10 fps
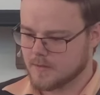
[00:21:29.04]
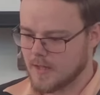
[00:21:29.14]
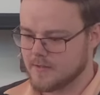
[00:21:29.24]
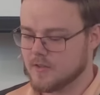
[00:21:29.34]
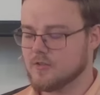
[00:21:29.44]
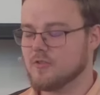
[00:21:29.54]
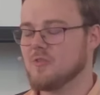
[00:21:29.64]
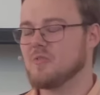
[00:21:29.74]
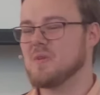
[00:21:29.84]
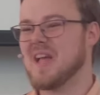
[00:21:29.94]
That's the
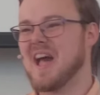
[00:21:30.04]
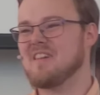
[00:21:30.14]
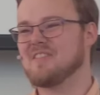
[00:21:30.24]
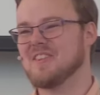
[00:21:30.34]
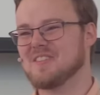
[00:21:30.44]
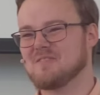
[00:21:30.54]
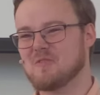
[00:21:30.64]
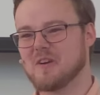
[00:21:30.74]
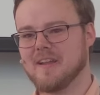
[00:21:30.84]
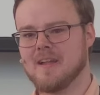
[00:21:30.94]
truth we have this
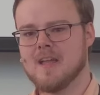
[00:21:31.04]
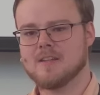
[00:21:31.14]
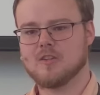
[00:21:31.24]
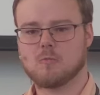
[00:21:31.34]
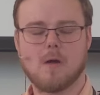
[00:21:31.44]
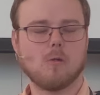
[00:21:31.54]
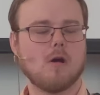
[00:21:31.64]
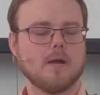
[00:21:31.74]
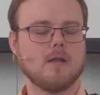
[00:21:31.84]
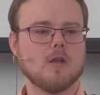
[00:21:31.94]
morning to dwell
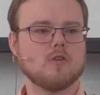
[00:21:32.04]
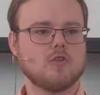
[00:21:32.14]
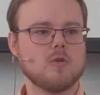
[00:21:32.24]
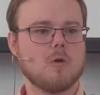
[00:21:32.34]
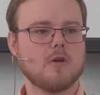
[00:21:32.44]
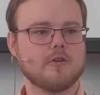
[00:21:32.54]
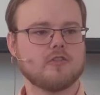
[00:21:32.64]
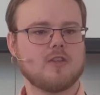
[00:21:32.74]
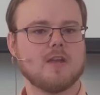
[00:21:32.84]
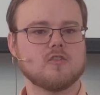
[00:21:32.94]
on. Do you
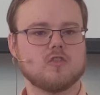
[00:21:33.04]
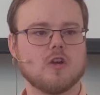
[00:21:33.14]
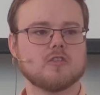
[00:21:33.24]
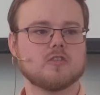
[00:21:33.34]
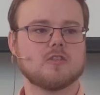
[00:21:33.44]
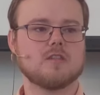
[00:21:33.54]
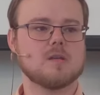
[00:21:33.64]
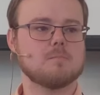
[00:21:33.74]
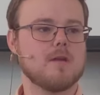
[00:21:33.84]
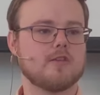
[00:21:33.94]
understand just
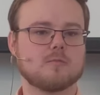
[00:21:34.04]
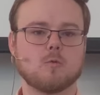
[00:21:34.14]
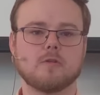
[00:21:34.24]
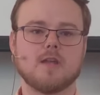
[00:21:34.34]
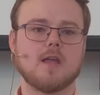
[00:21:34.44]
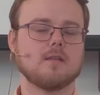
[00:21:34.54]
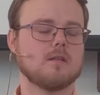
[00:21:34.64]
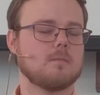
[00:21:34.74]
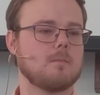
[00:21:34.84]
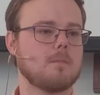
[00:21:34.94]
the immeasurable
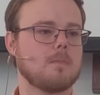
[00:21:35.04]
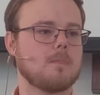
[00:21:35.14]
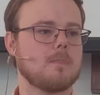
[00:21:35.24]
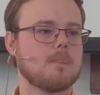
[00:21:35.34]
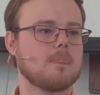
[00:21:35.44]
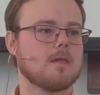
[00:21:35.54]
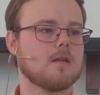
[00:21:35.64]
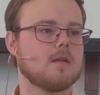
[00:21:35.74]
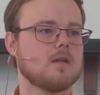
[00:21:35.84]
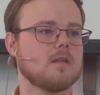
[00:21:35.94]
debt
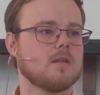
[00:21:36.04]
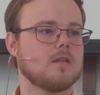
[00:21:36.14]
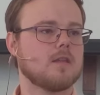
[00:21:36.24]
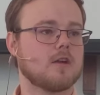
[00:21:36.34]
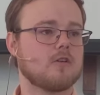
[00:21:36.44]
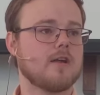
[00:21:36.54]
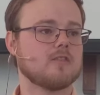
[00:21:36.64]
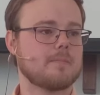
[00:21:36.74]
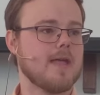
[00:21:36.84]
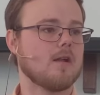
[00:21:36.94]
that
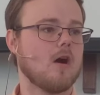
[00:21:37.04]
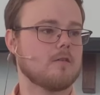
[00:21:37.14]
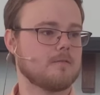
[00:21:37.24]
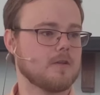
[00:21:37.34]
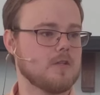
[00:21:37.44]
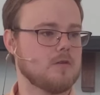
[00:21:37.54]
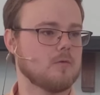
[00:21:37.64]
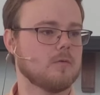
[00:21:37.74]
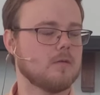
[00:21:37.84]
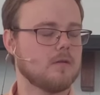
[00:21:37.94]
Christ paid off for
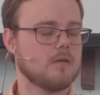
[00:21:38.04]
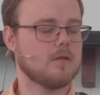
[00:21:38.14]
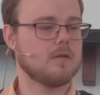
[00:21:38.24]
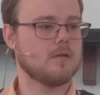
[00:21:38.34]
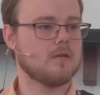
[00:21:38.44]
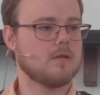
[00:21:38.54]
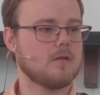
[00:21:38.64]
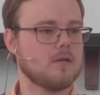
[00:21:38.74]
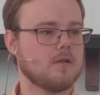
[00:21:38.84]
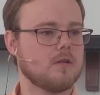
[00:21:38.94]
you?
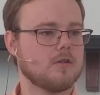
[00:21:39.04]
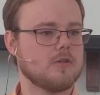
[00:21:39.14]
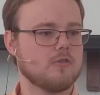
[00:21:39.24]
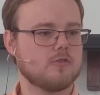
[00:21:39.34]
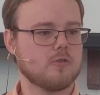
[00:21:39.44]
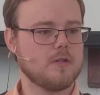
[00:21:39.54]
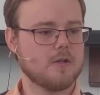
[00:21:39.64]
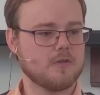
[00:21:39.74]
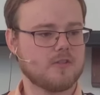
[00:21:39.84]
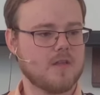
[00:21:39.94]
Do you truly
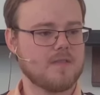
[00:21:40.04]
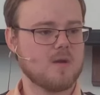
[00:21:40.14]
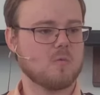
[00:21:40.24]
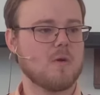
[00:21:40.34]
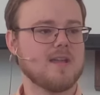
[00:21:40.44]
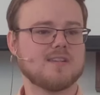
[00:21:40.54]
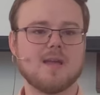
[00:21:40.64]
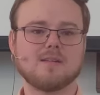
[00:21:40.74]
understand that weight?